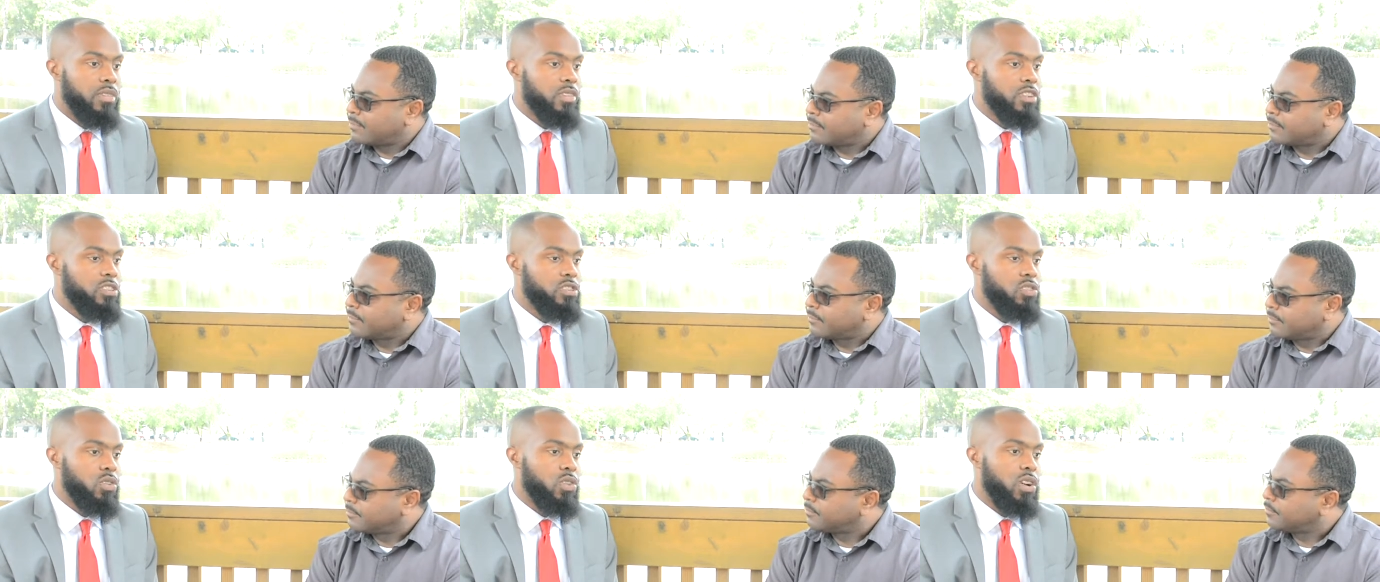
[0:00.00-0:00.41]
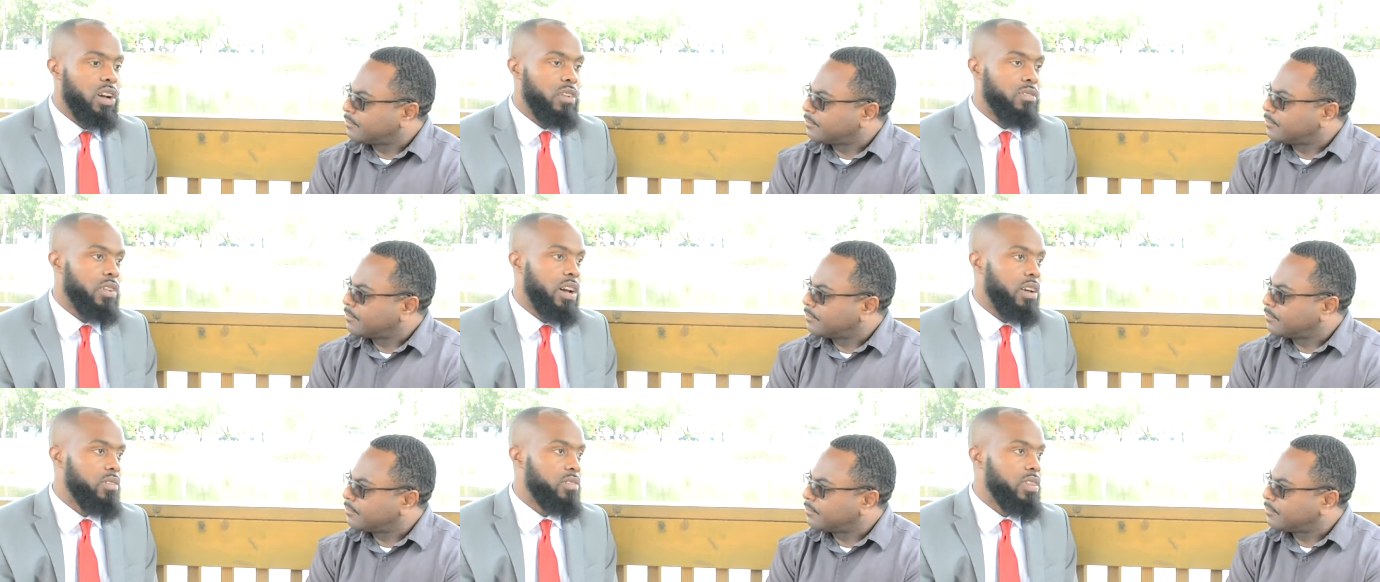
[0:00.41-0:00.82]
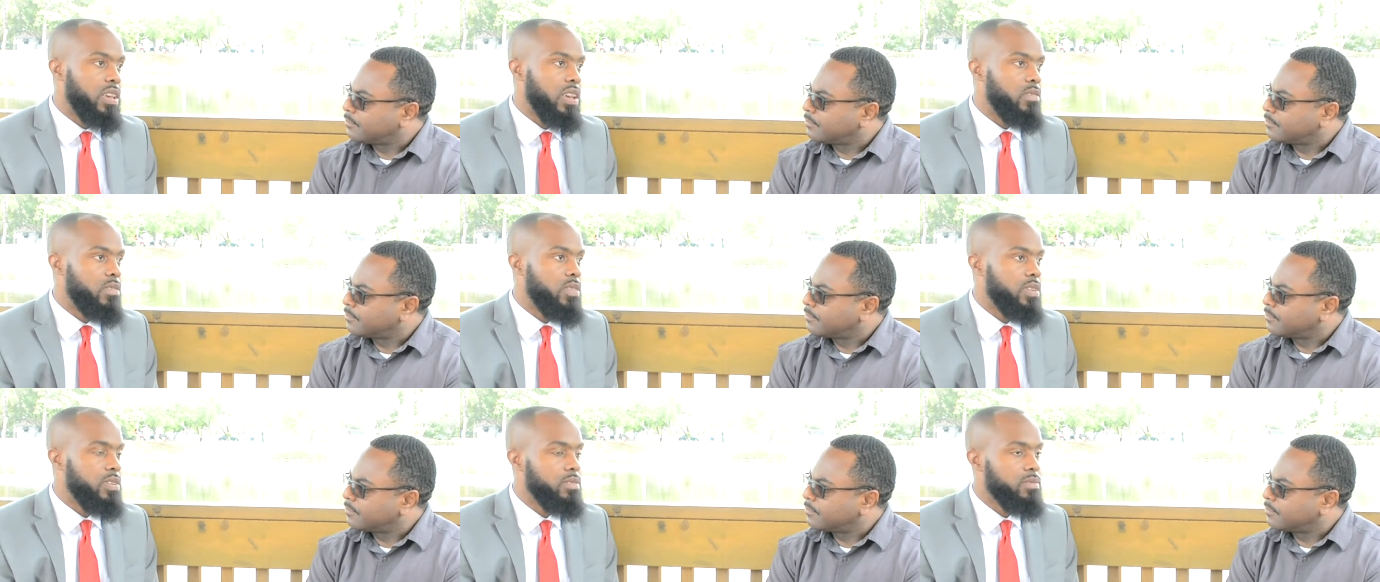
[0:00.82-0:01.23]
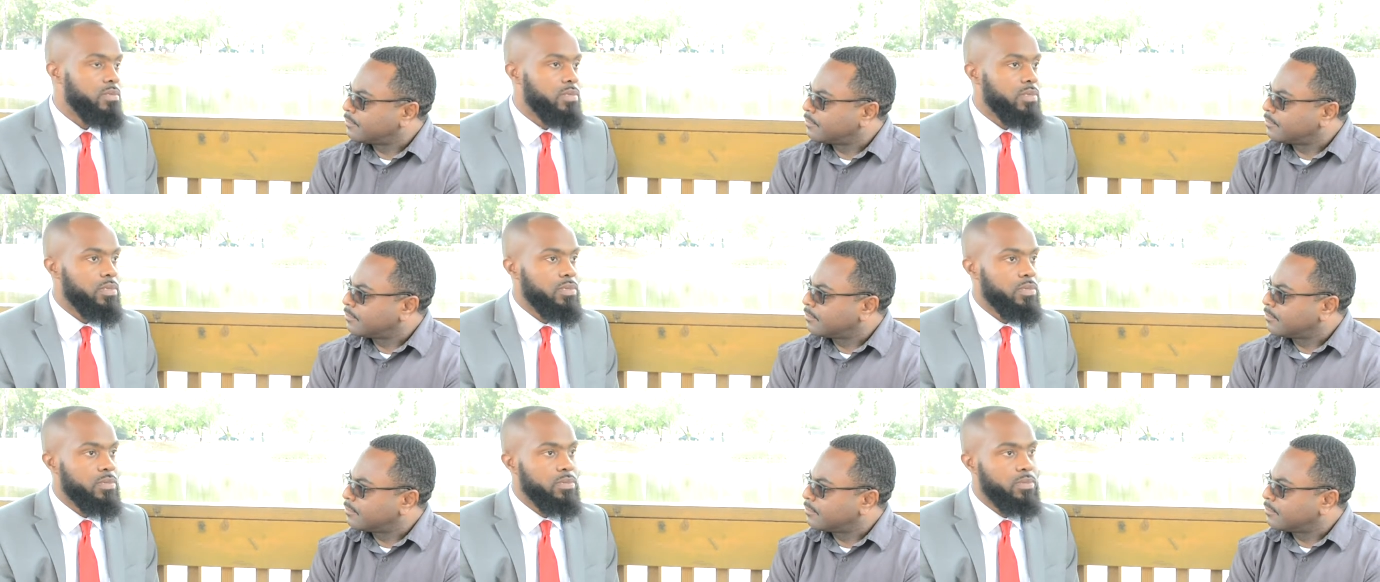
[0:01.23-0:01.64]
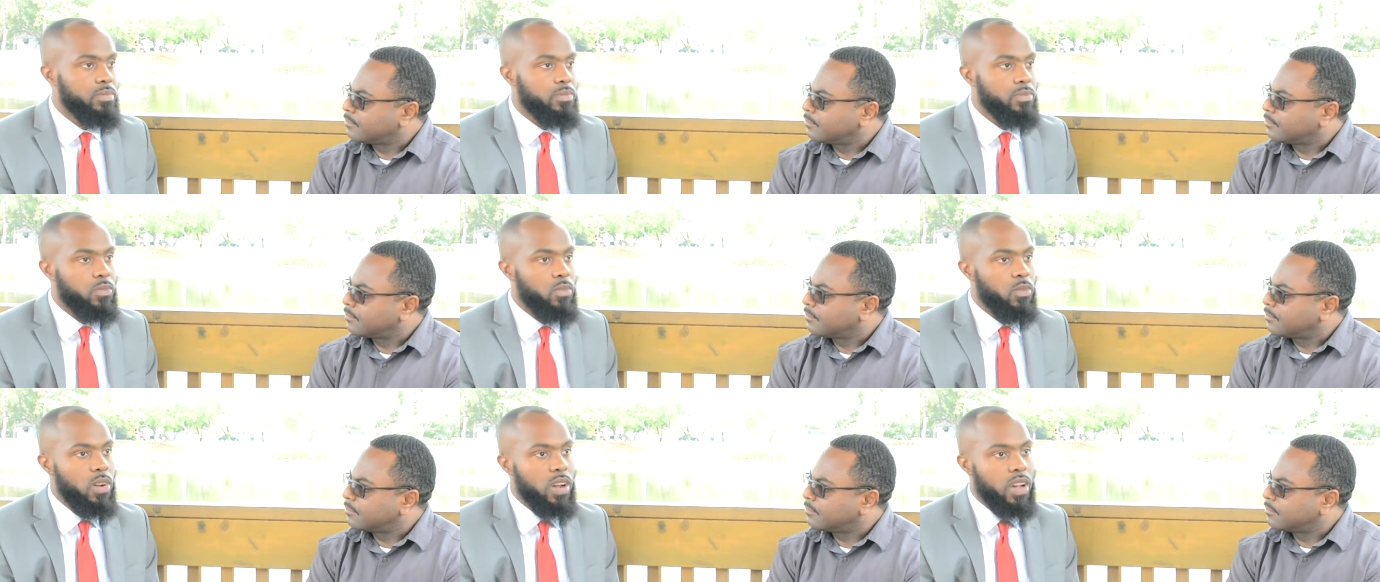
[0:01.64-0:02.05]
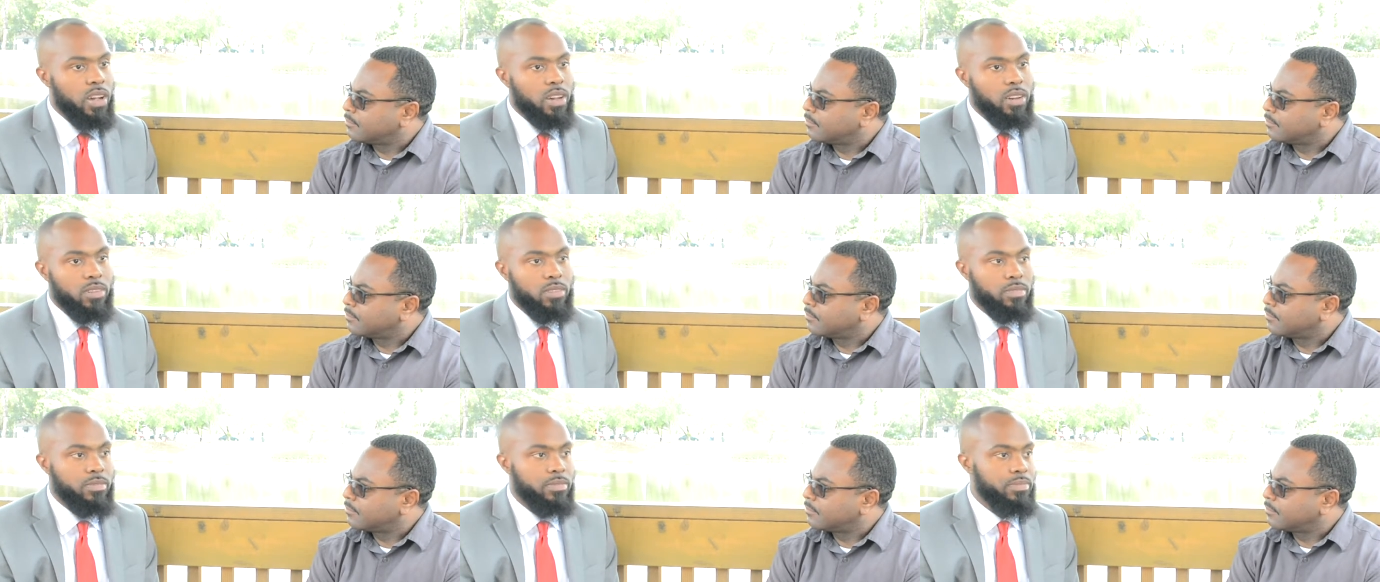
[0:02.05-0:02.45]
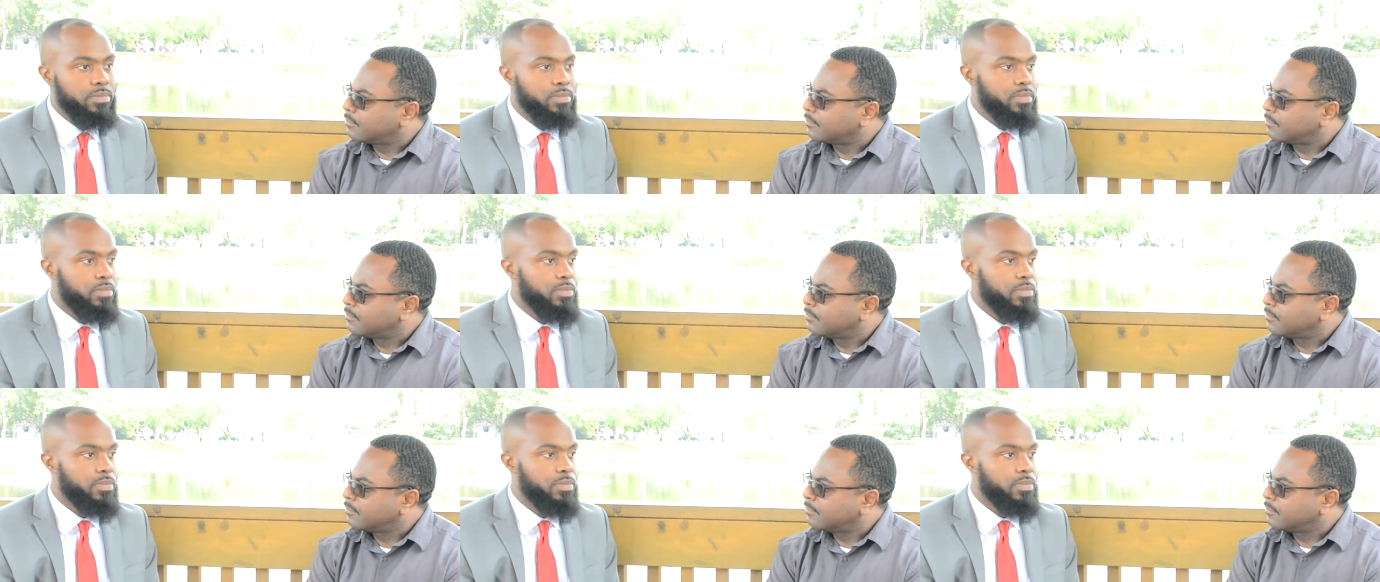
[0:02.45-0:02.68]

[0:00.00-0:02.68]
Speaker 1: even so, I've, I've given, wow,